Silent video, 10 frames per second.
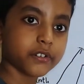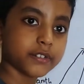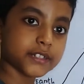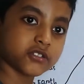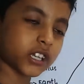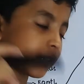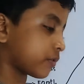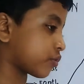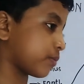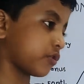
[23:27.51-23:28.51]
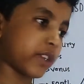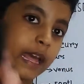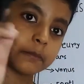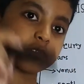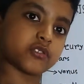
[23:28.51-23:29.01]
Let's talk about Jupiter's
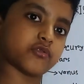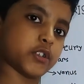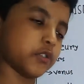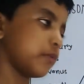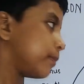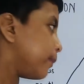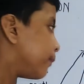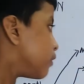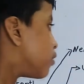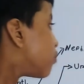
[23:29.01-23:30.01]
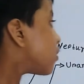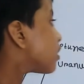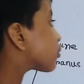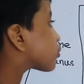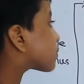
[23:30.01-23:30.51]
atmosphere.
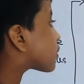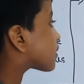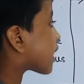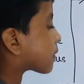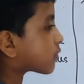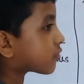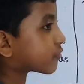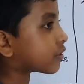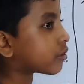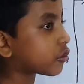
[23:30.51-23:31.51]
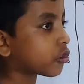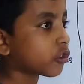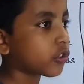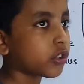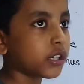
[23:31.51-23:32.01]
Well, Jupiter's
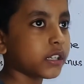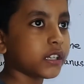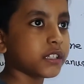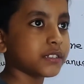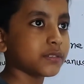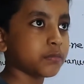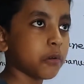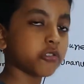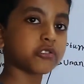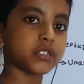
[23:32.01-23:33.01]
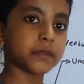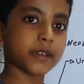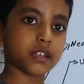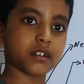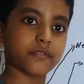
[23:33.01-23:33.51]
atmosphere is mostly
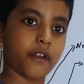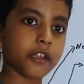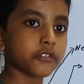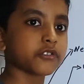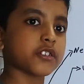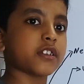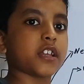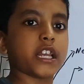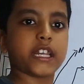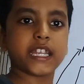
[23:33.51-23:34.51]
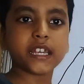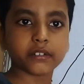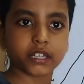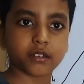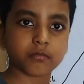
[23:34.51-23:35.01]
made of hydrogen and
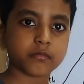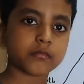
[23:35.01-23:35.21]
helium.